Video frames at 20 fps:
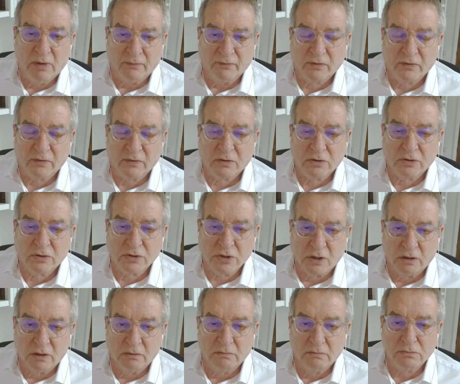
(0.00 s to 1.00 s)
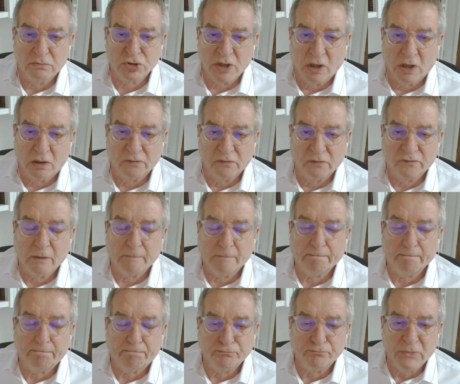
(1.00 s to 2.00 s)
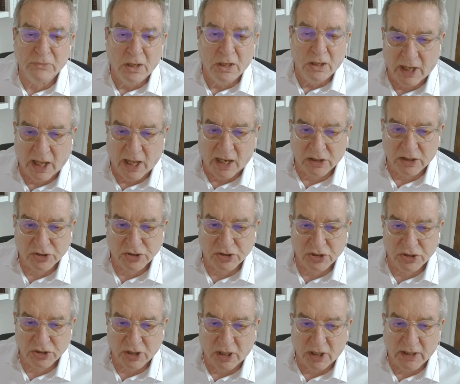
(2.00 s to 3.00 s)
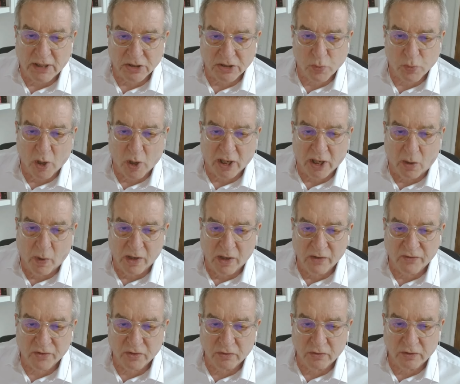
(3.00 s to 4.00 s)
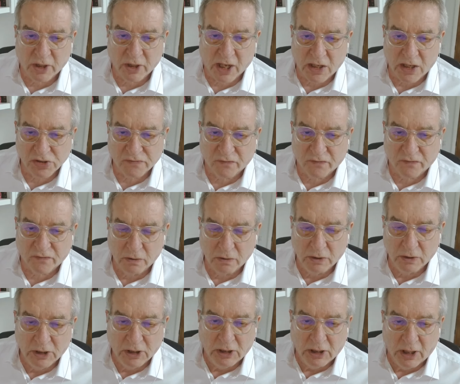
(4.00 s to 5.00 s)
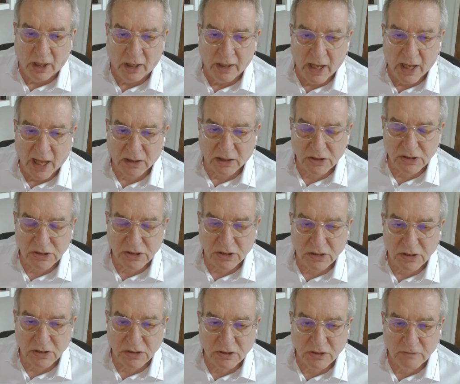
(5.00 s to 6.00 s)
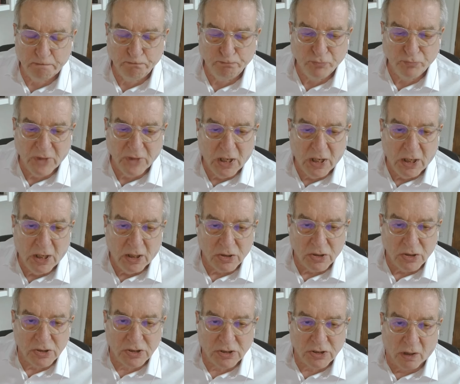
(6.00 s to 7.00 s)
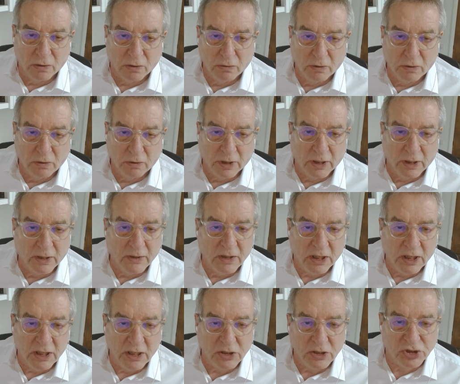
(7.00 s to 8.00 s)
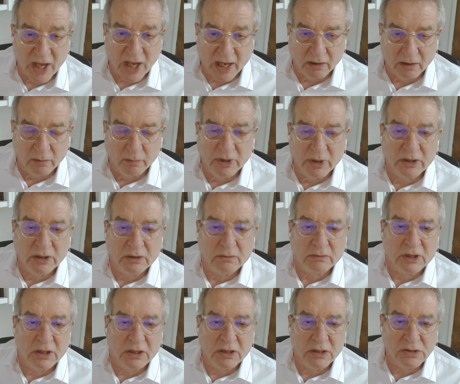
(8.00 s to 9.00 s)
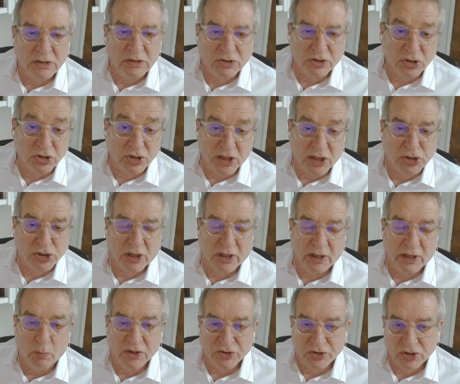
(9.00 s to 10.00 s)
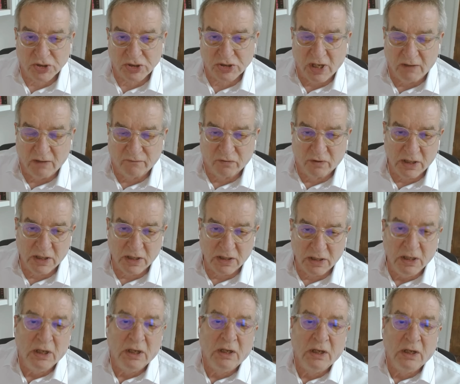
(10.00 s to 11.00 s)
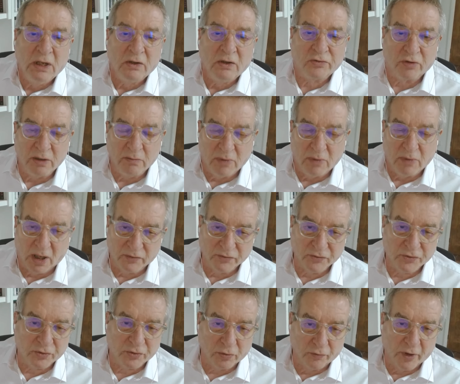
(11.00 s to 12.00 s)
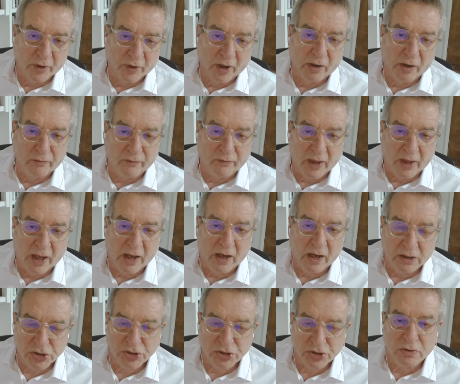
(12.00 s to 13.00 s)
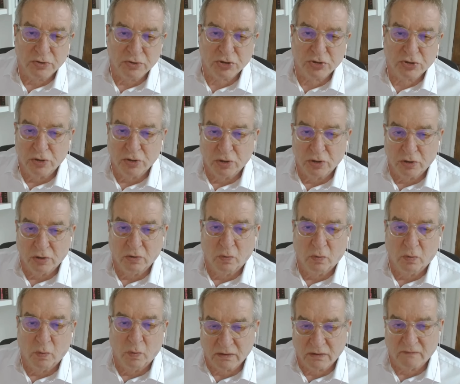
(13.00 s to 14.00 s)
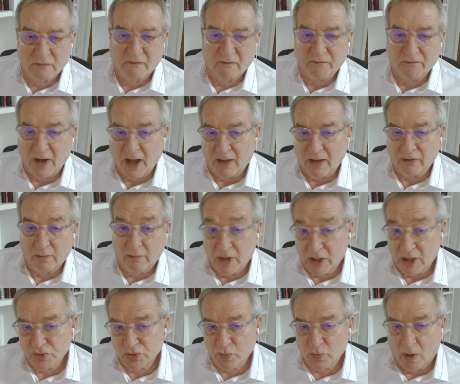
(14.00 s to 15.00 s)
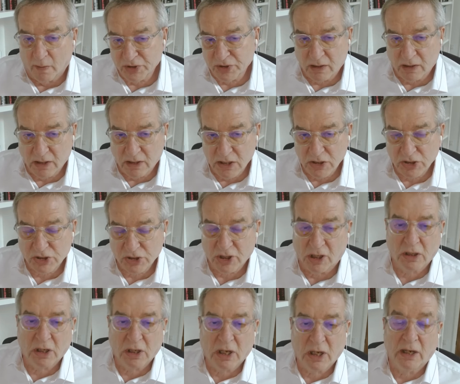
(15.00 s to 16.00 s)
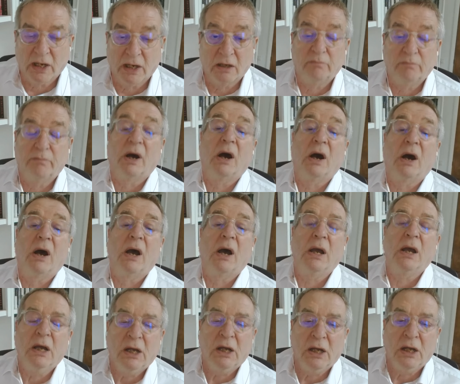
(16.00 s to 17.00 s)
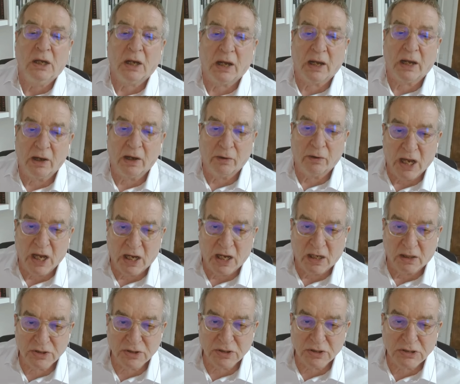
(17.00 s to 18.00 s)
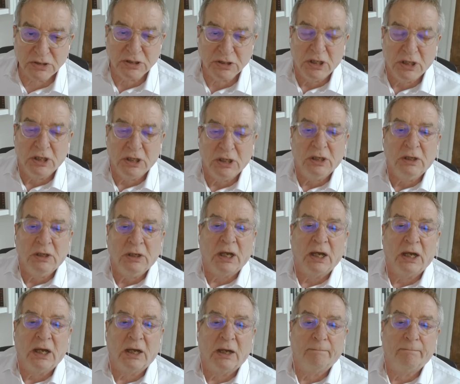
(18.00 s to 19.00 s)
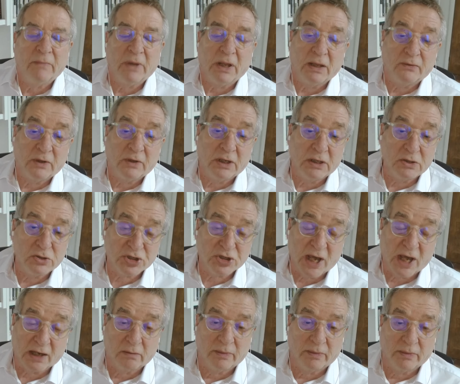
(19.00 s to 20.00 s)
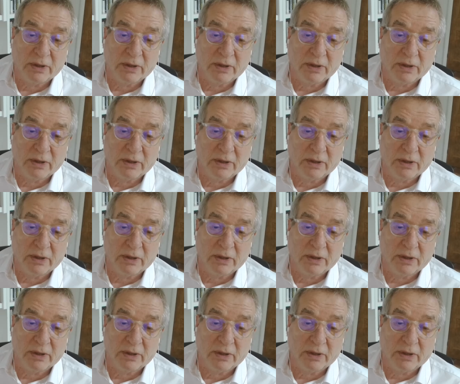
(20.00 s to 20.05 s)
term SOFR. And let us work our way through the cash flow analysis. So the settlement is essentially once every 3 months, although there are issues to do with the fact that many swaps nowadays are cleared by clearing houses, and the settlement